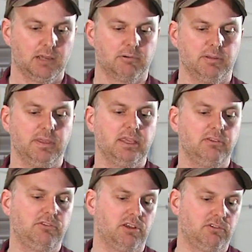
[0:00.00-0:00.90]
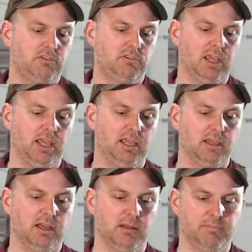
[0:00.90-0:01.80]
where these just
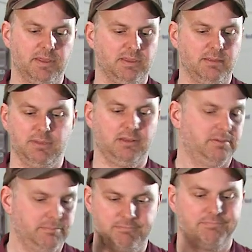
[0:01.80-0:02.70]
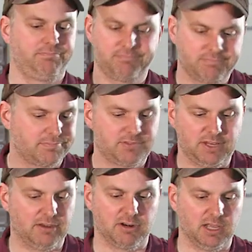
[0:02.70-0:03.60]
say that they meet some
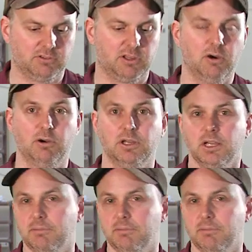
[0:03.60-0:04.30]
standardized code.